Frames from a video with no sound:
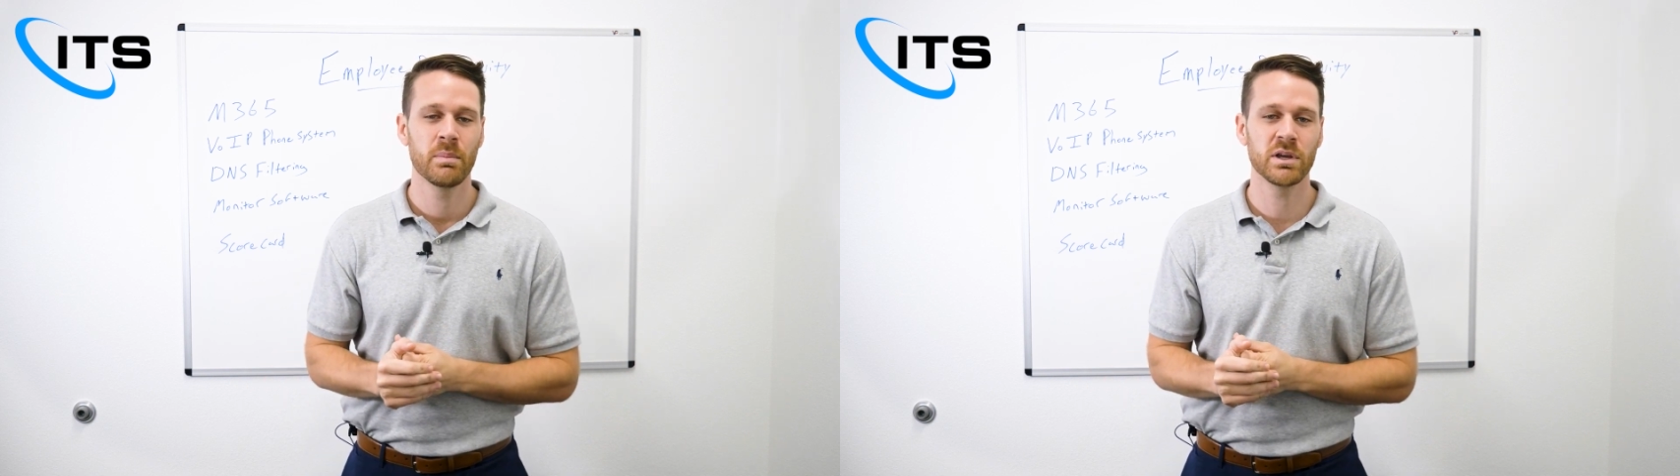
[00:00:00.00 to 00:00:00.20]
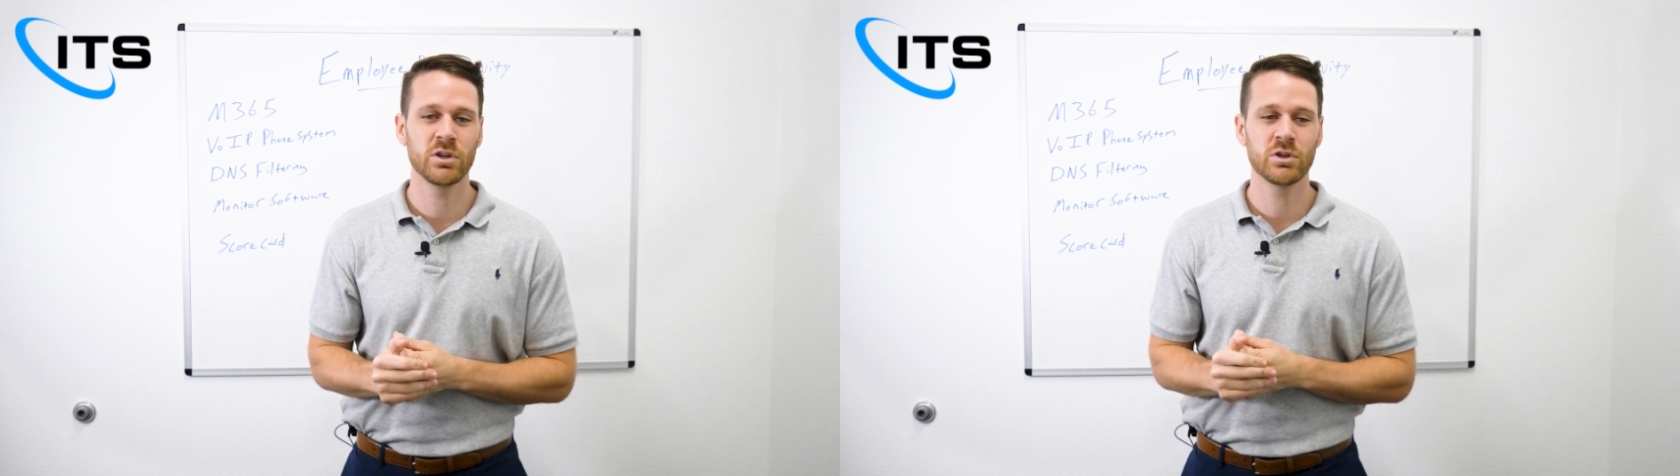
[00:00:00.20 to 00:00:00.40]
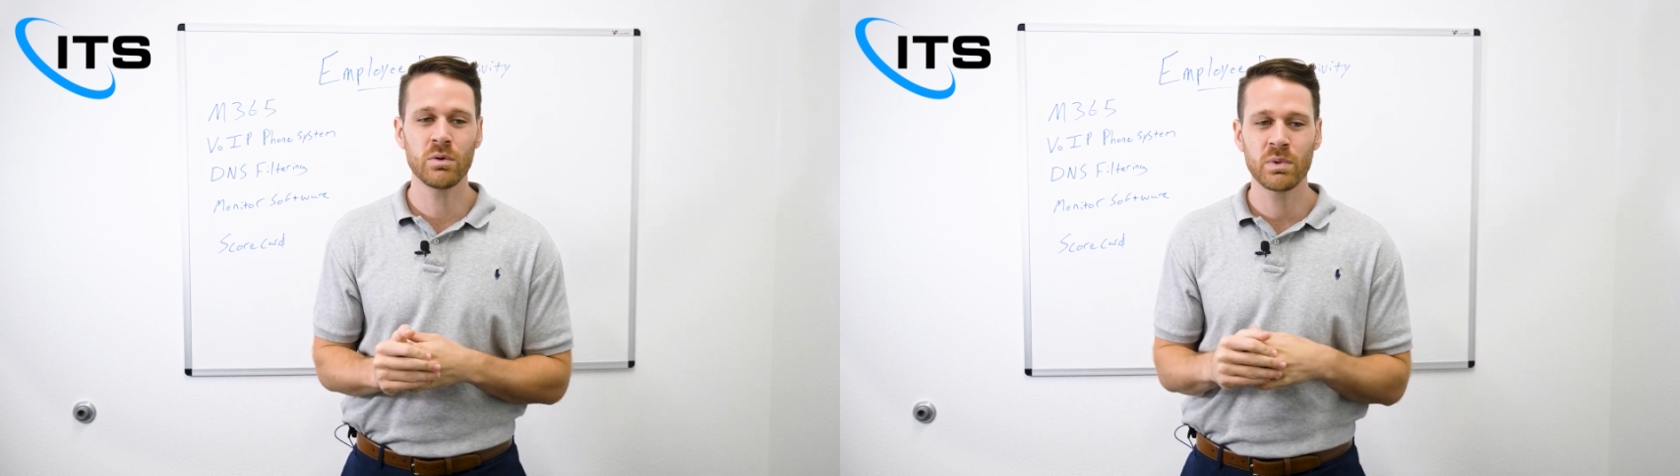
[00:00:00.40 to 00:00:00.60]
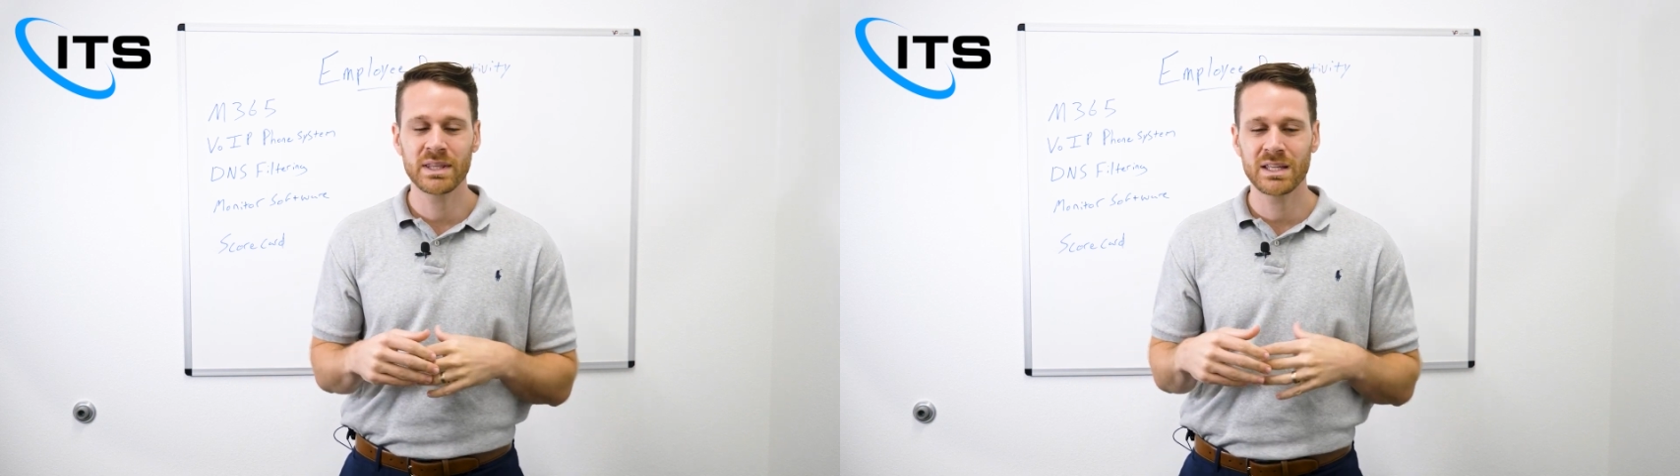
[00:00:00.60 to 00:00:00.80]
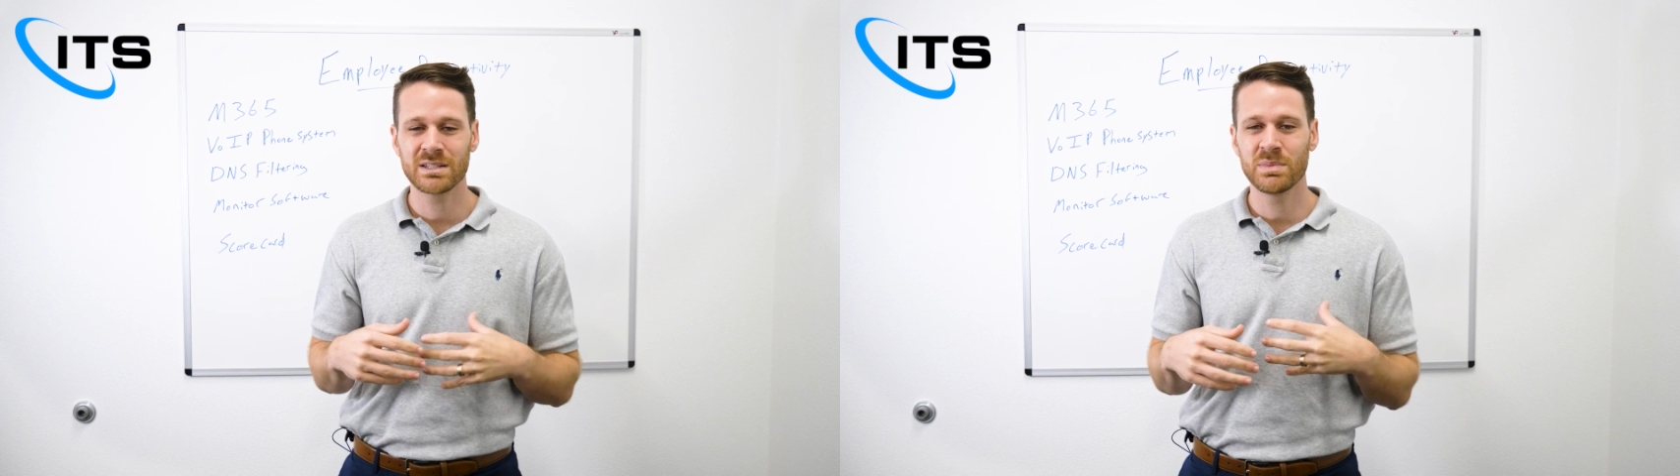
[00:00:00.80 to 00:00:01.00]
But you don't
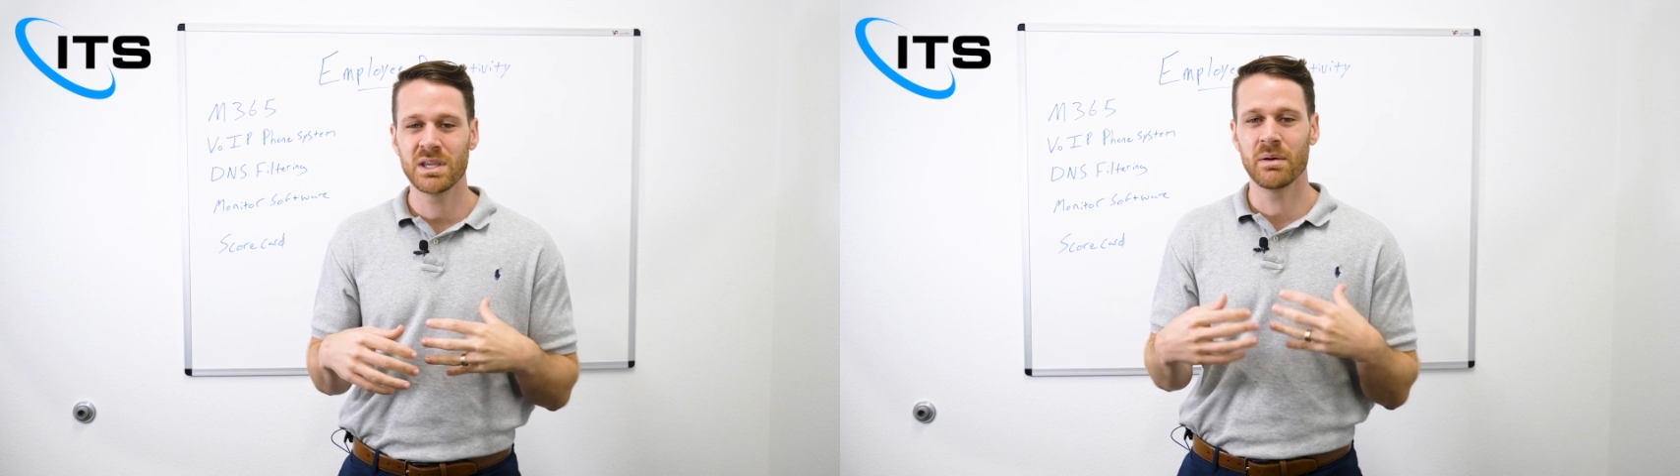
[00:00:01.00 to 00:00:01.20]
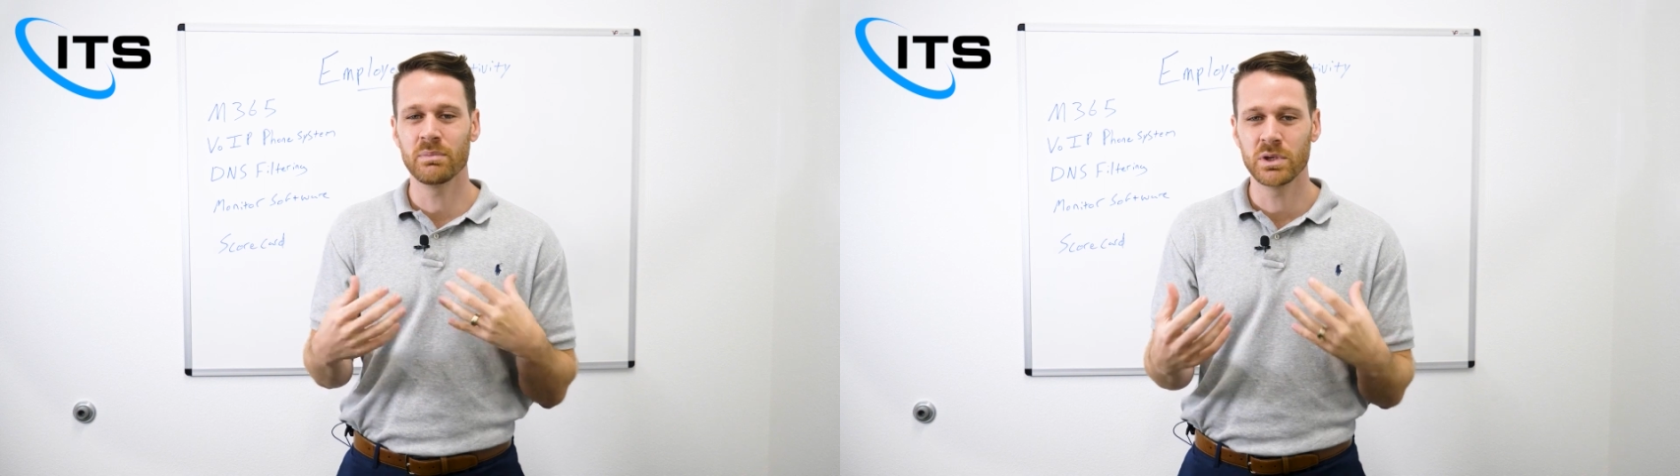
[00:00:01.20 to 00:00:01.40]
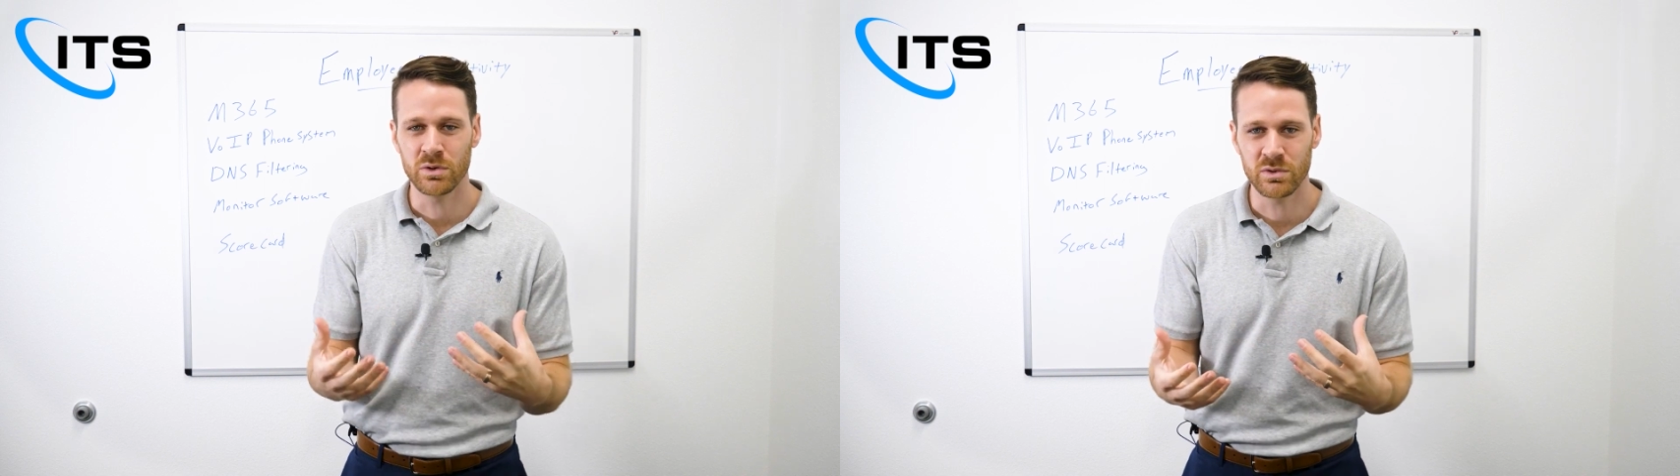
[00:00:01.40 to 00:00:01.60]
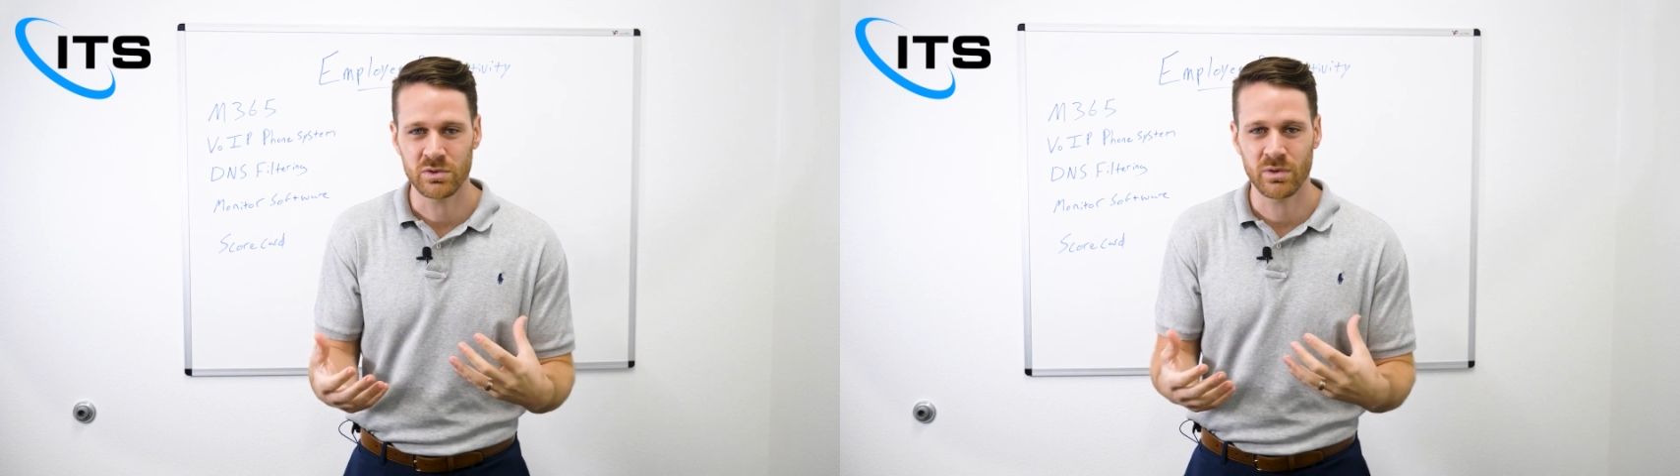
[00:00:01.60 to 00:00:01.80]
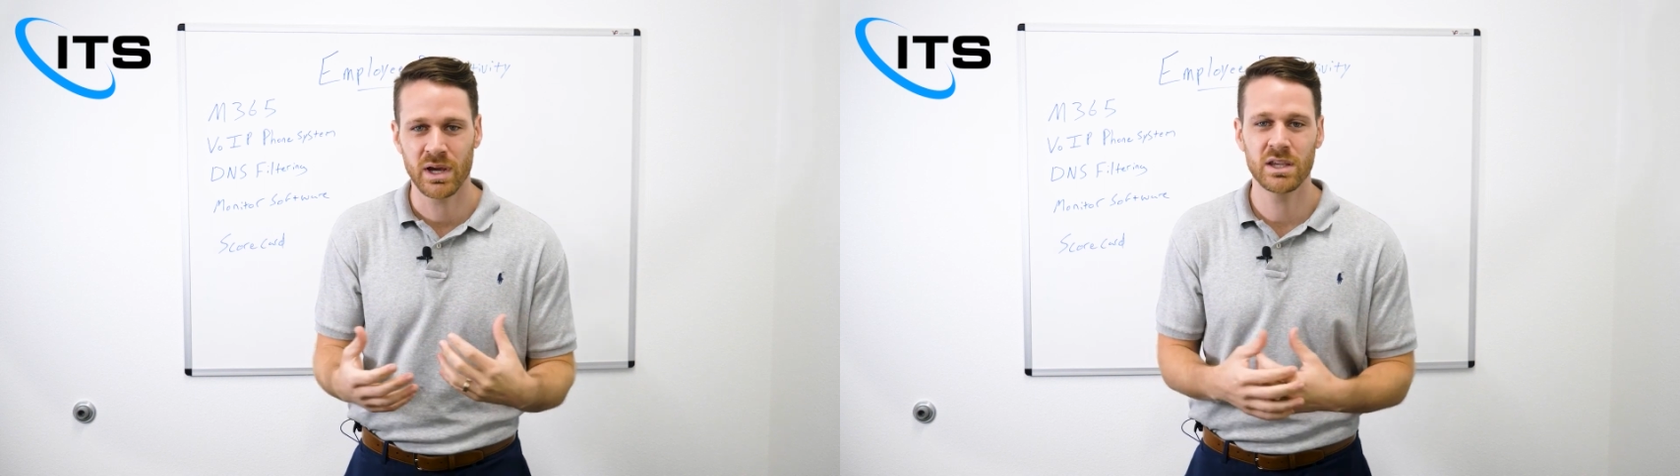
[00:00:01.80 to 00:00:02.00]
want that to be
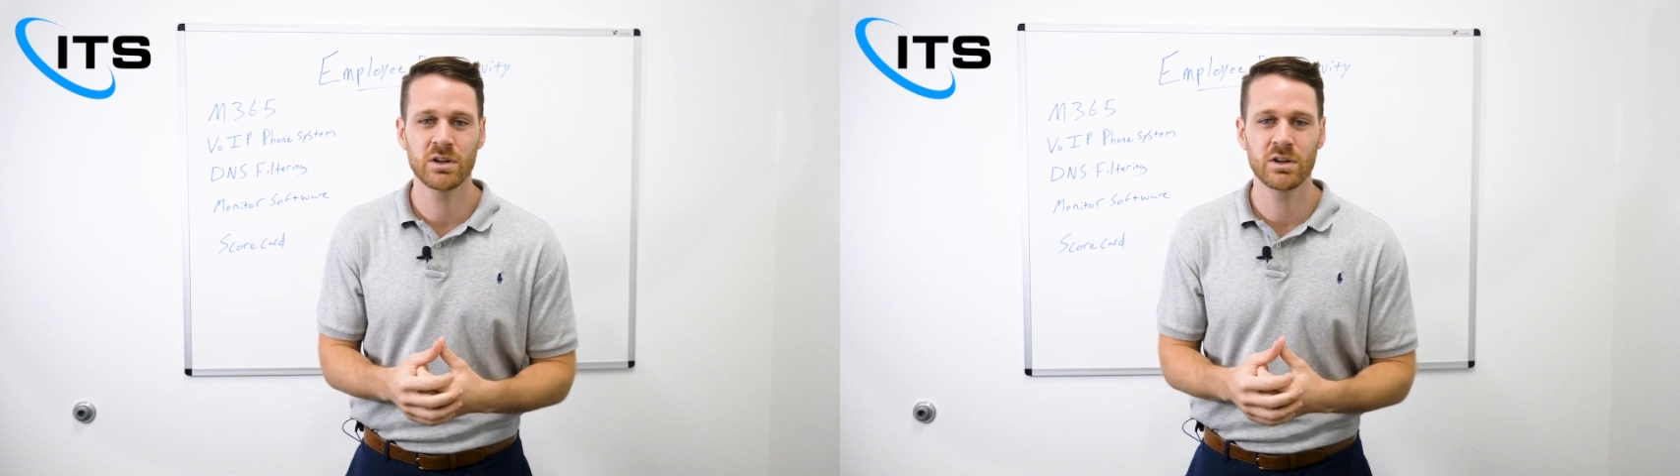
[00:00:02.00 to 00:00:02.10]
abused, right?